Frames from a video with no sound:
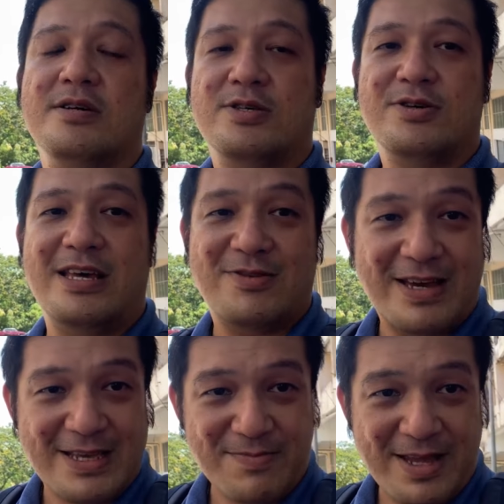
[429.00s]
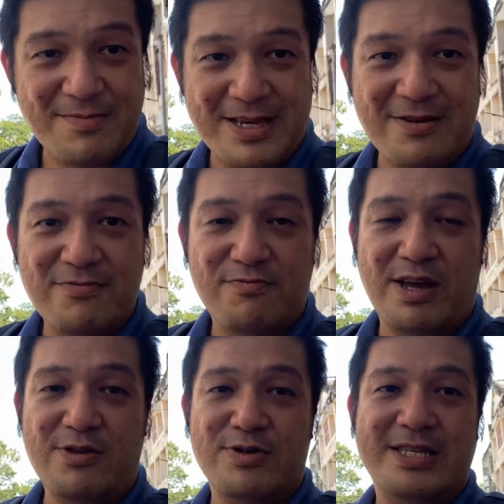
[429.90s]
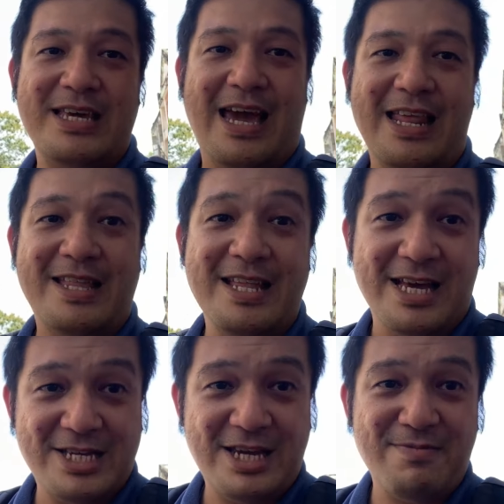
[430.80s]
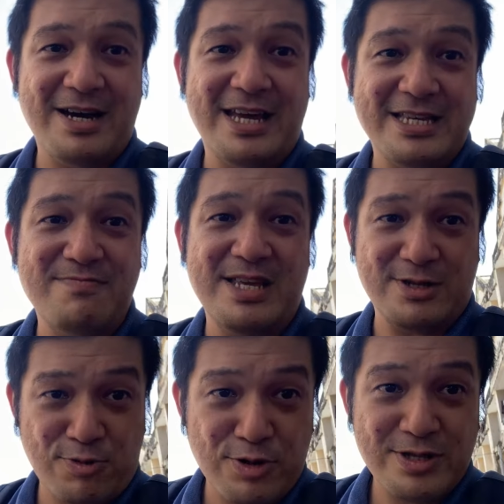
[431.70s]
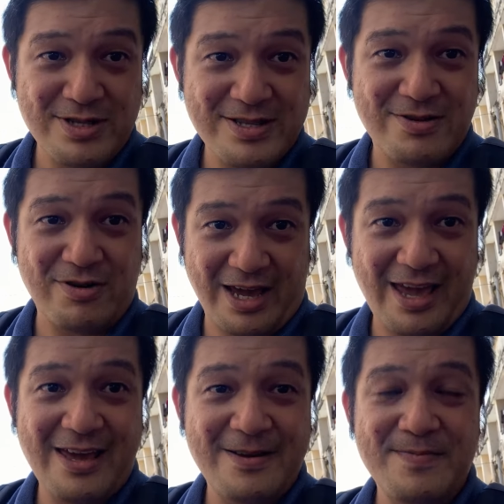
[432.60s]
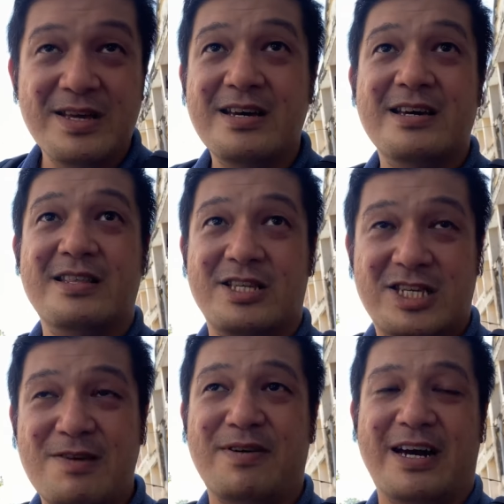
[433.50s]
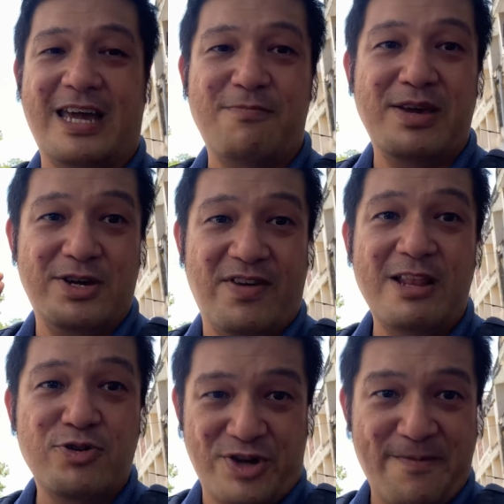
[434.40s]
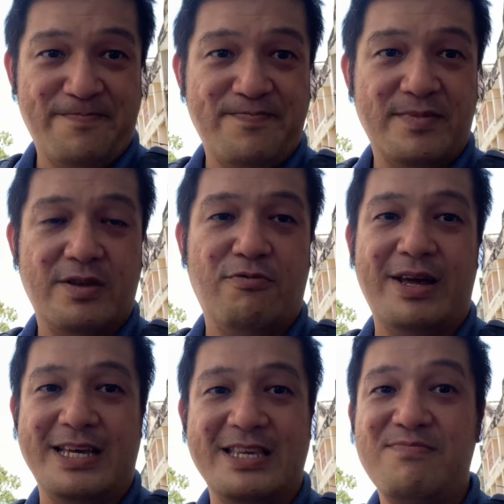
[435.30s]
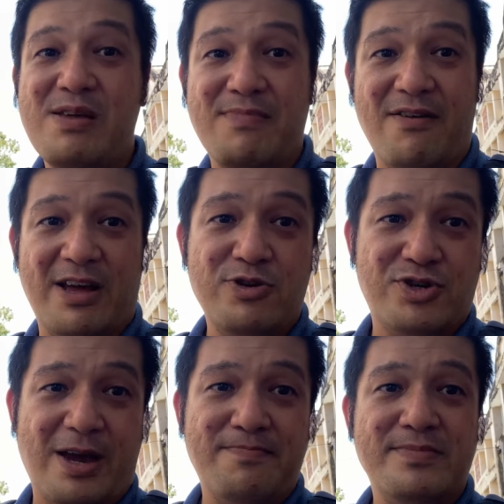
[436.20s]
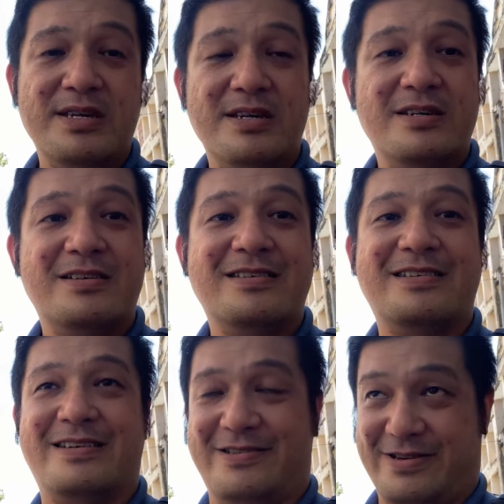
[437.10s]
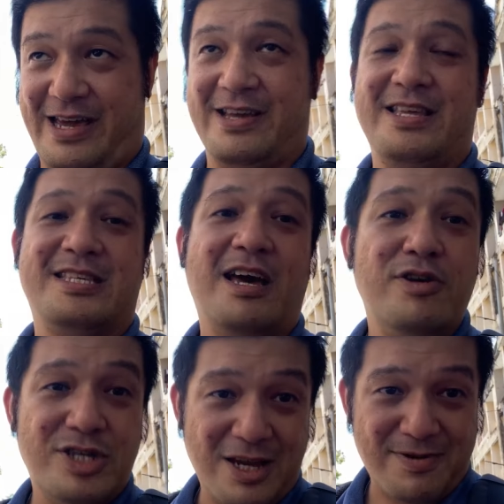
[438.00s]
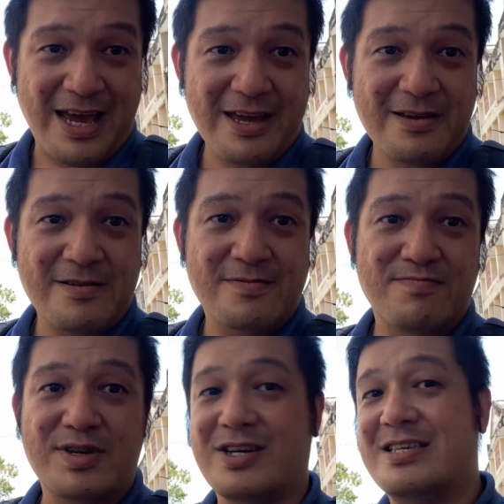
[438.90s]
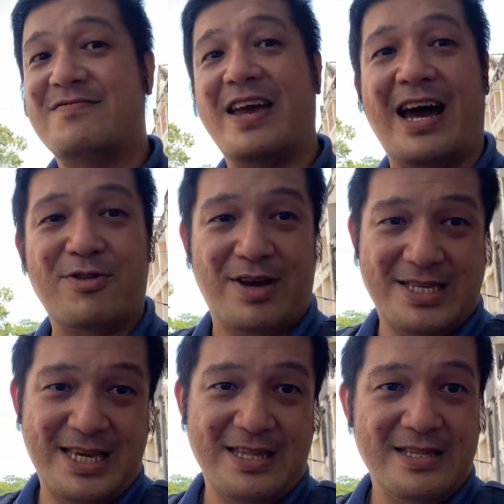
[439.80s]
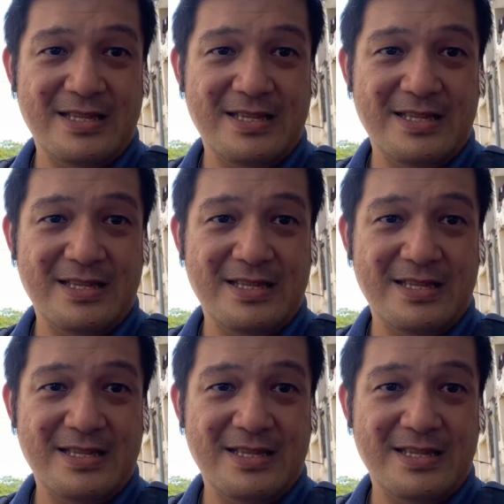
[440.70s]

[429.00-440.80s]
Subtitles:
So that's why sometimes when you see anything that's cheap doesn't mean it's good. Okay, the cheap can be a value trap. What does it mean by value trap? Okay, they sell you cheap, right? Because it's very hard to exceed.